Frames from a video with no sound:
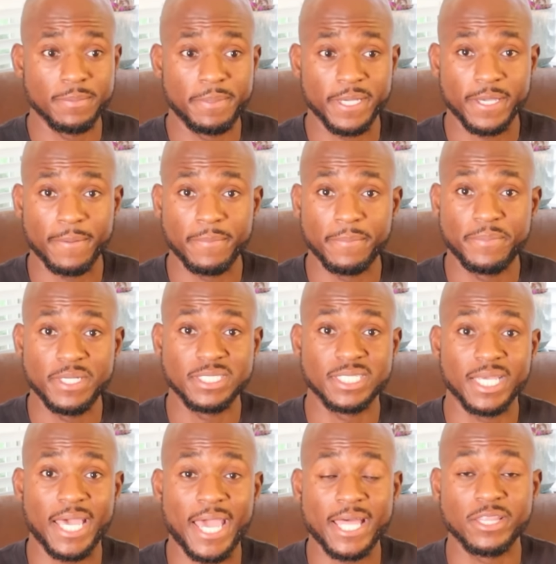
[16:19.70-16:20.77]
to pick up a
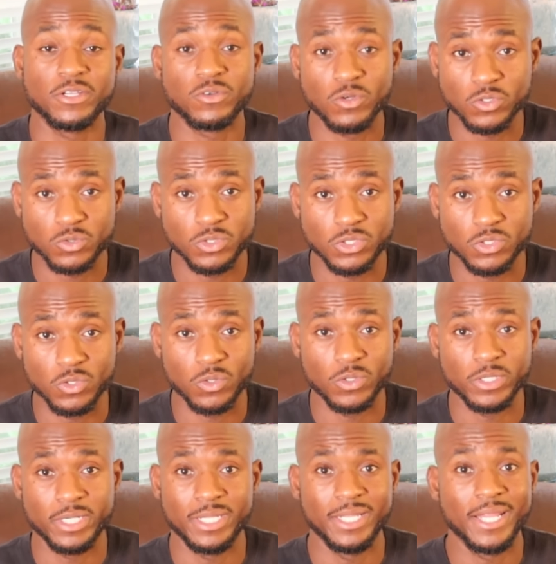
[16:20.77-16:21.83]
pizza at the grocery
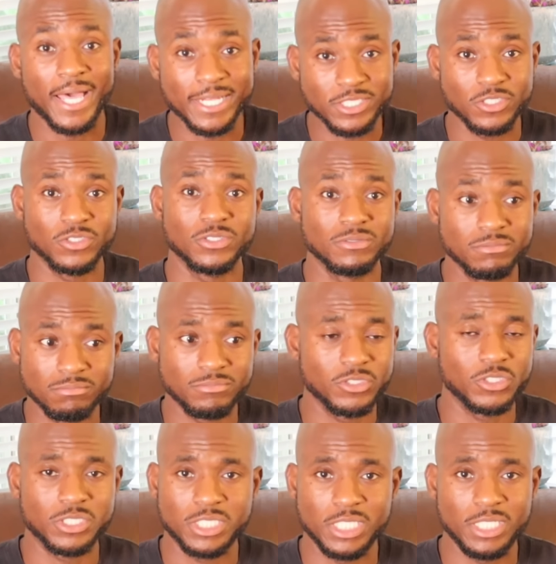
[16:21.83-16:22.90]
store and that's
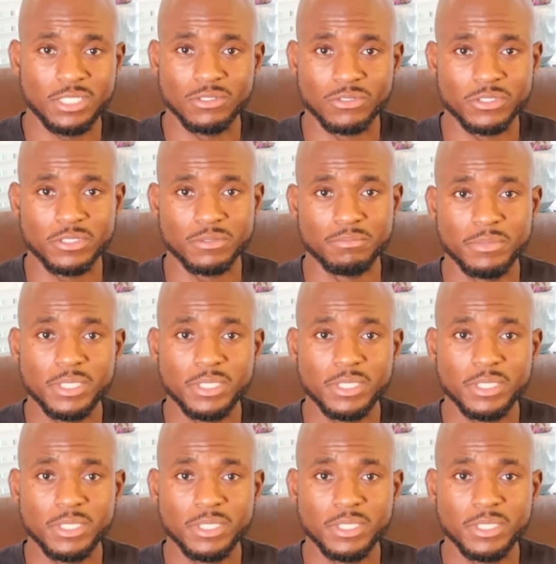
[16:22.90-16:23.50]
your cheat or your